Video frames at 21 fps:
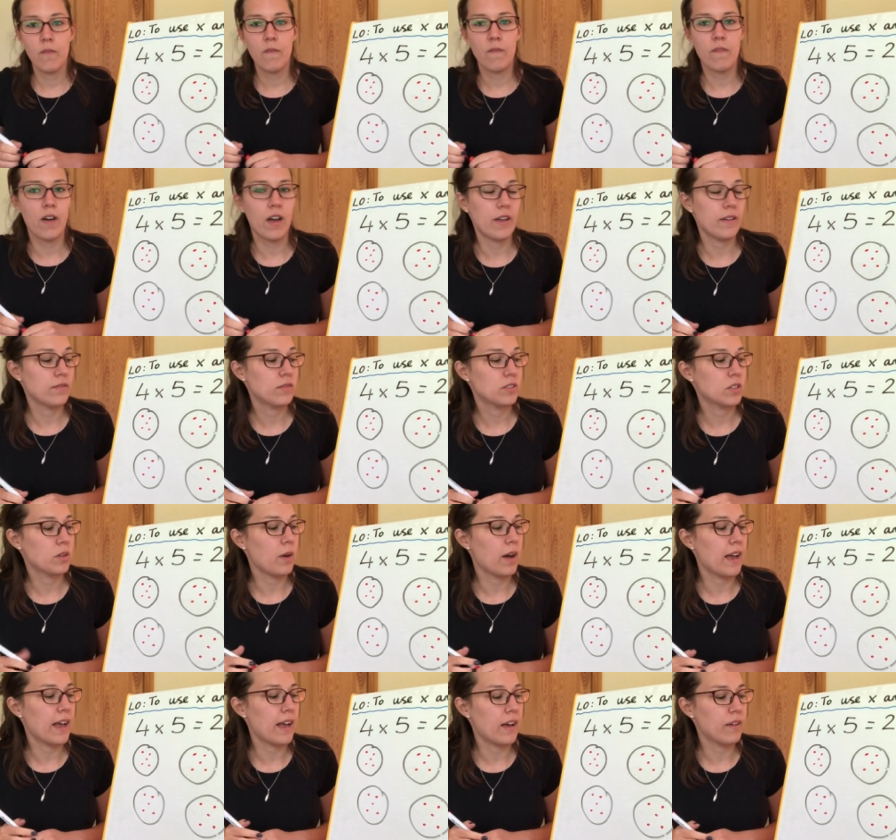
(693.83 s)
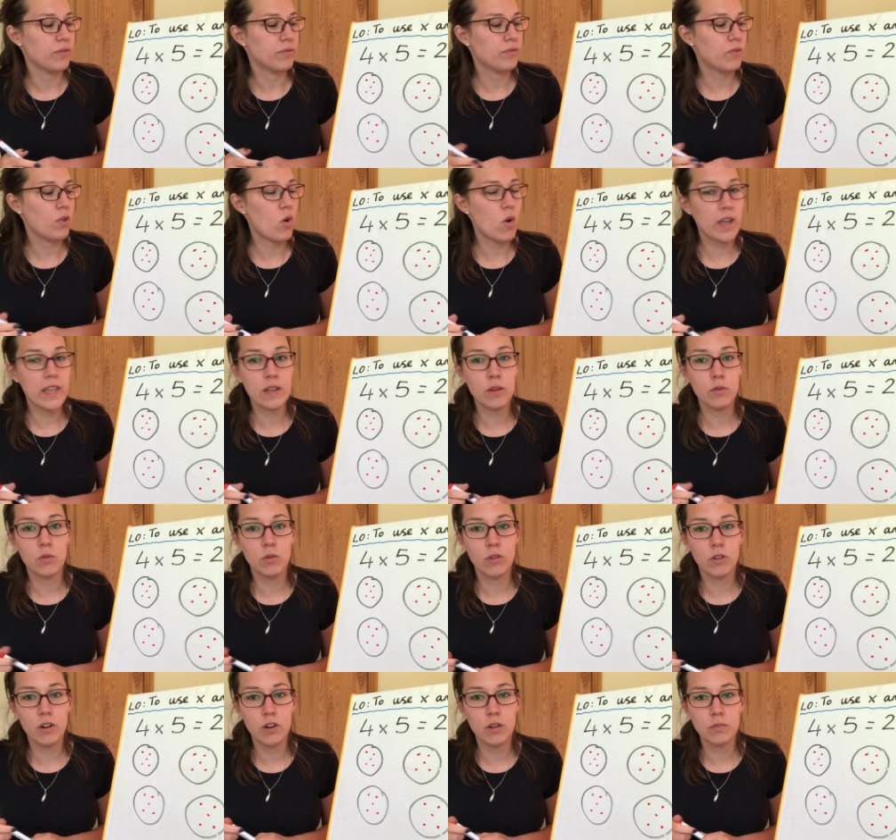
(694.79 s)
five. So I have four equal
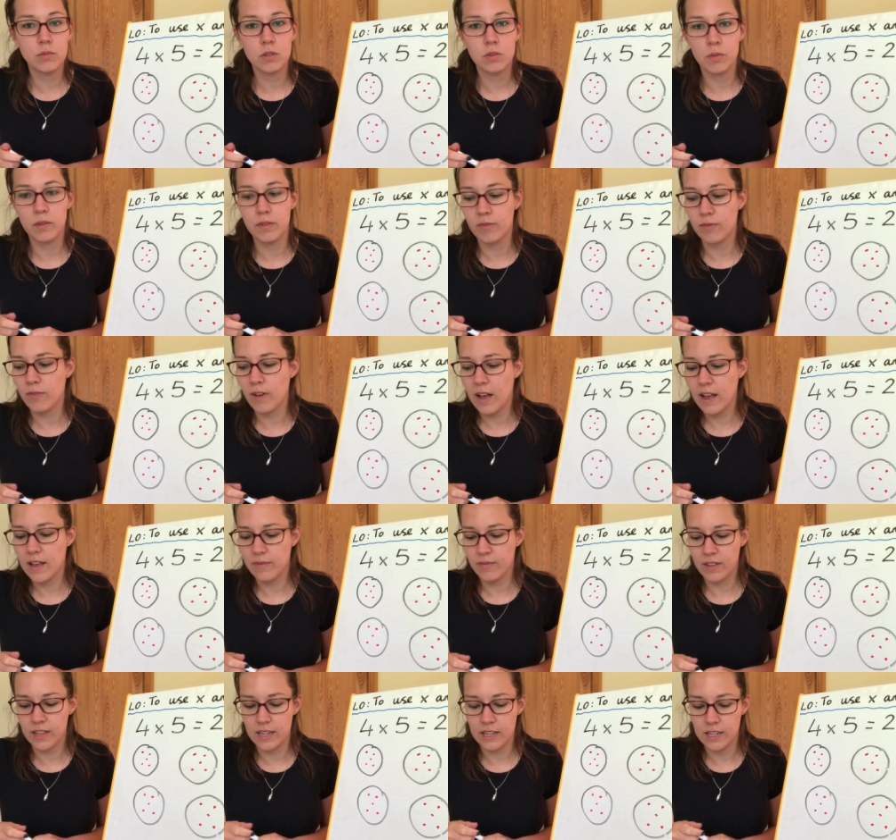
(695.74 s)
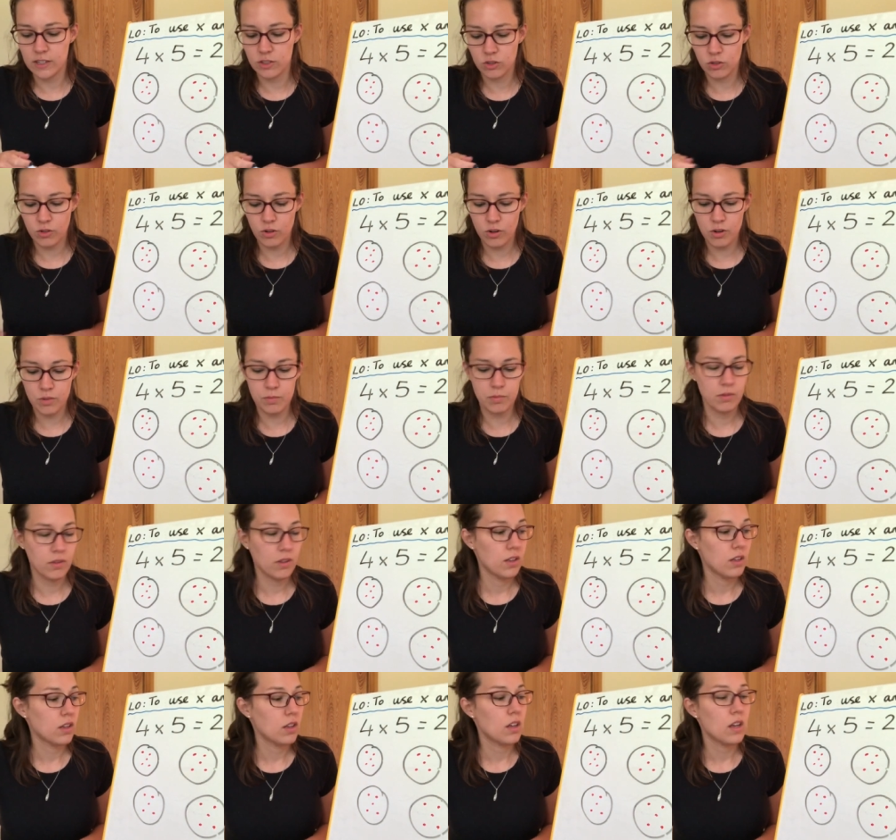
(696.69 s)
groups with five in each group,
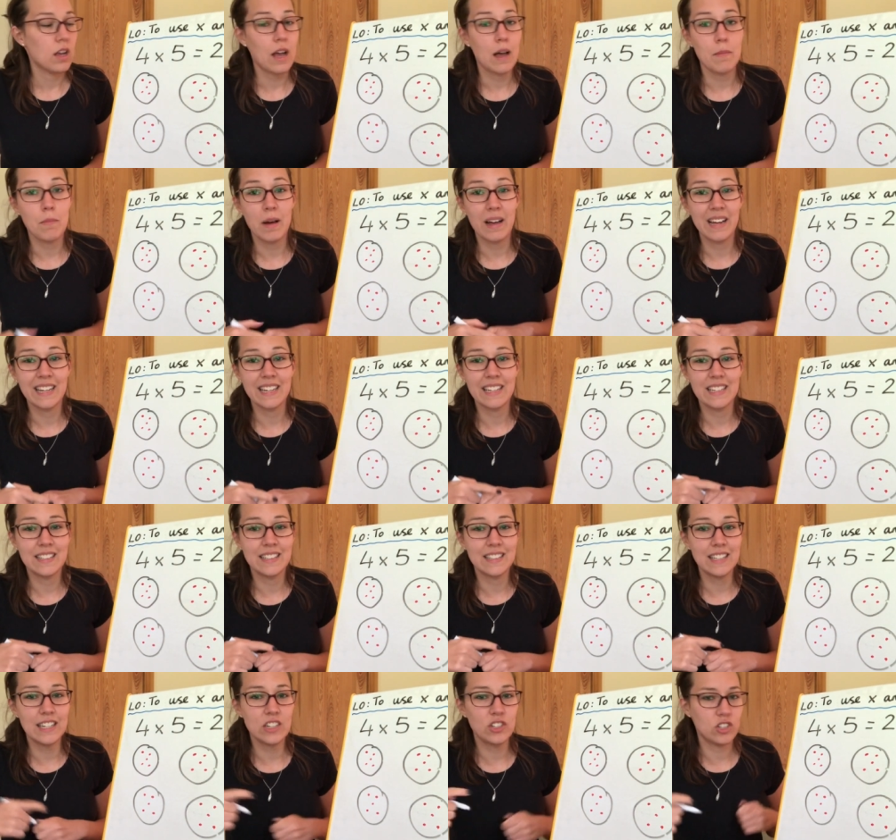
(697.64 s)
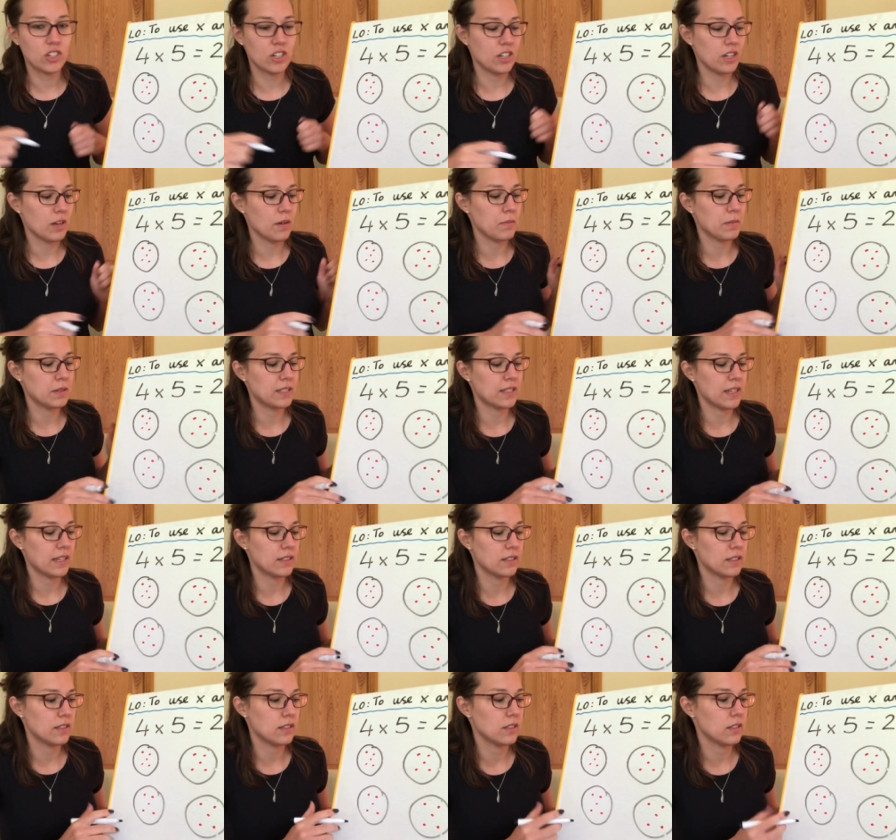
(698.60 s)
and my addition number
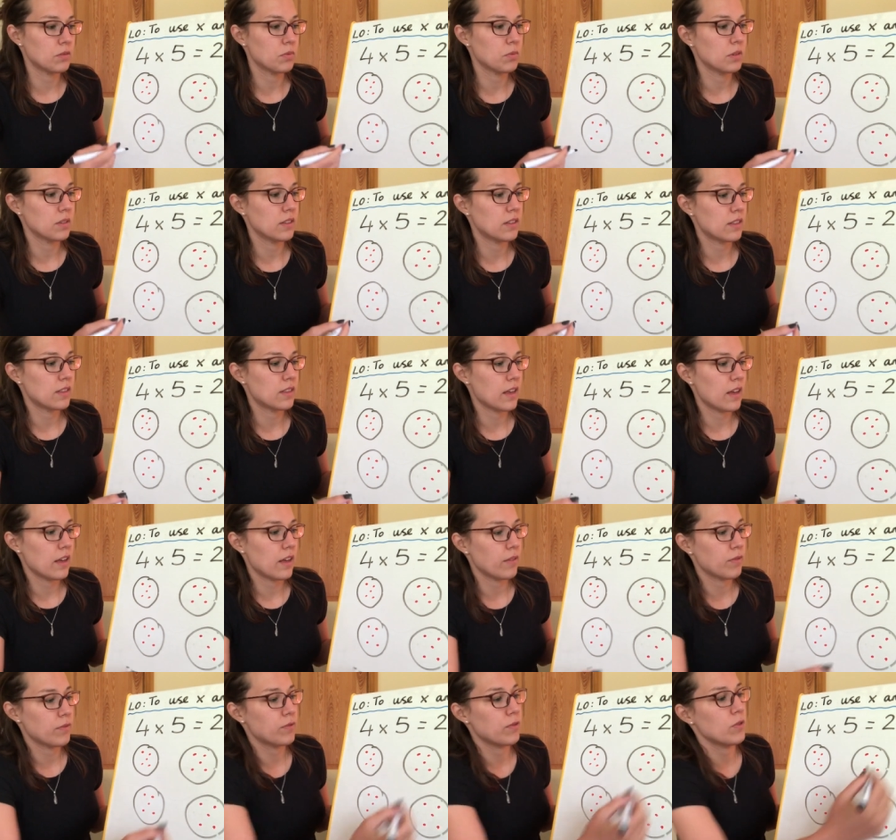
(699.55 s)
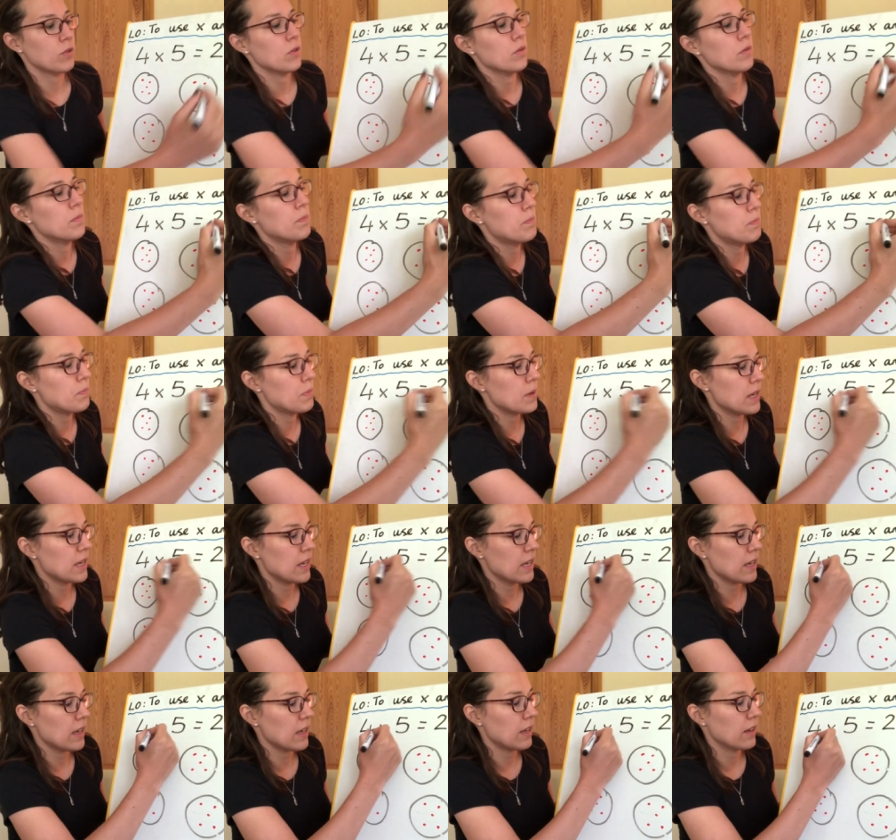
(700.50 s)
sentence would therefore
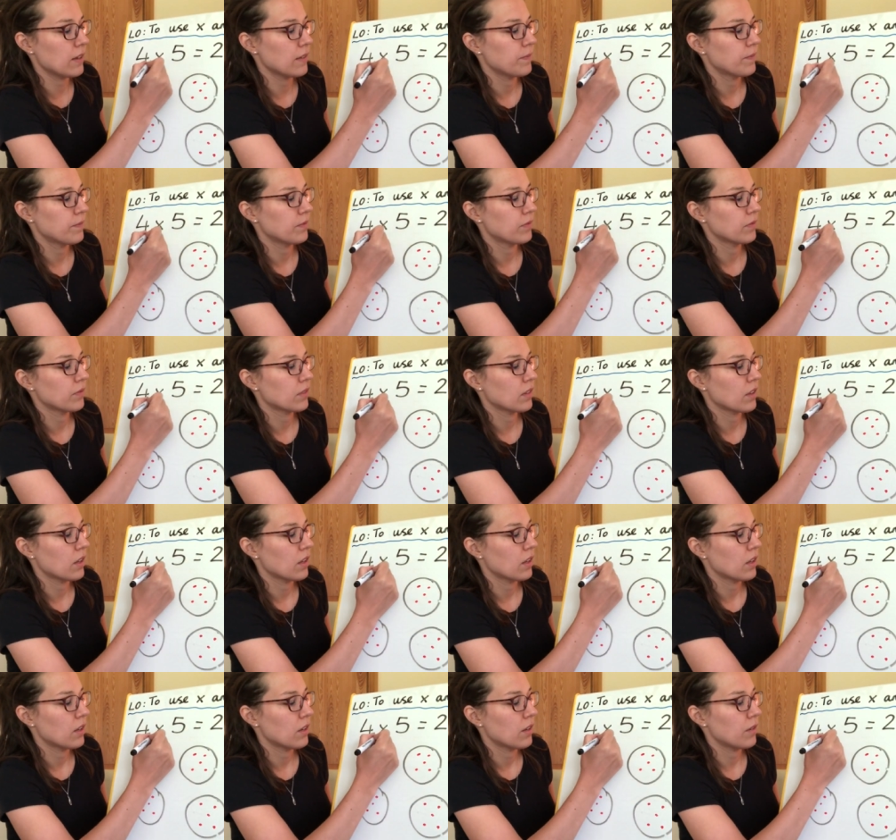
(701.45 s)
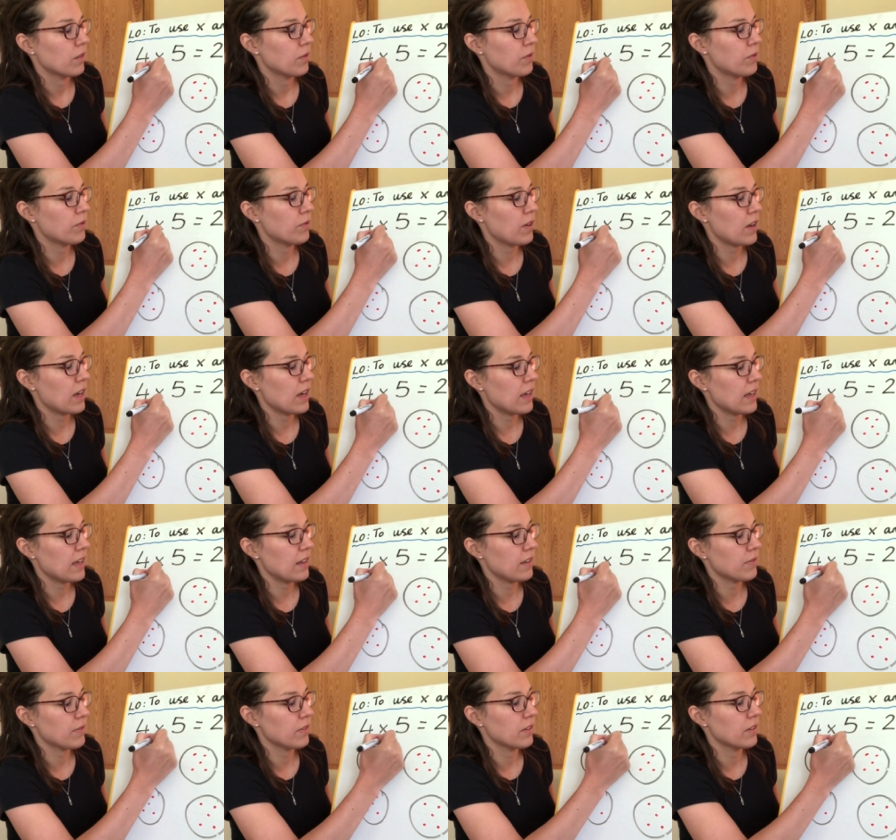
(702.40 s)
be
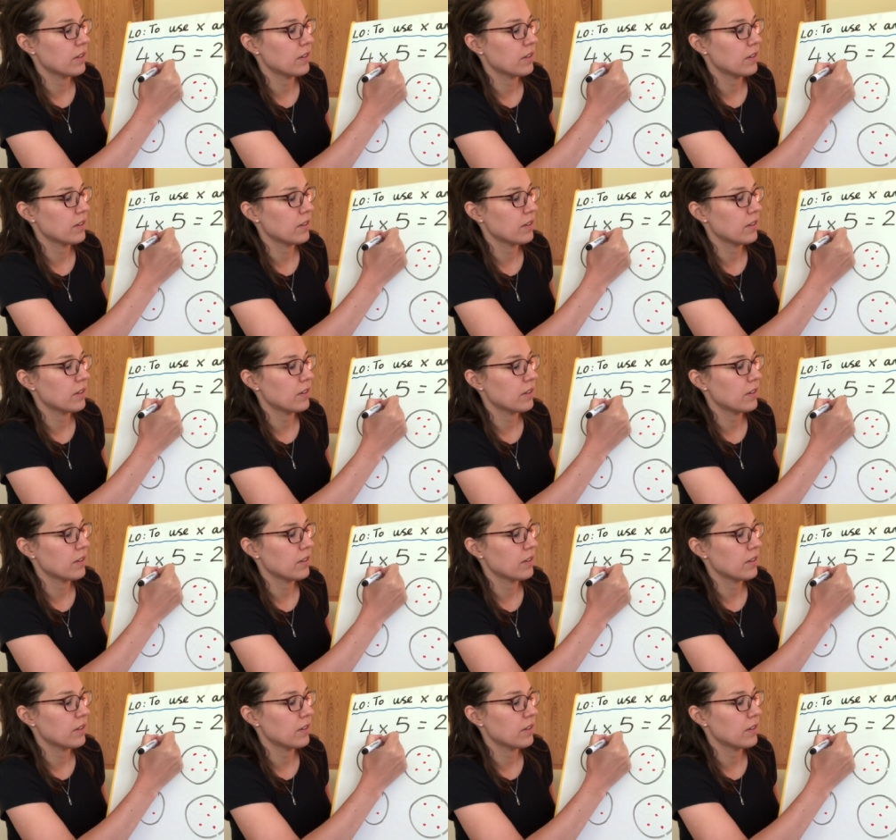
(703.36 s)
five,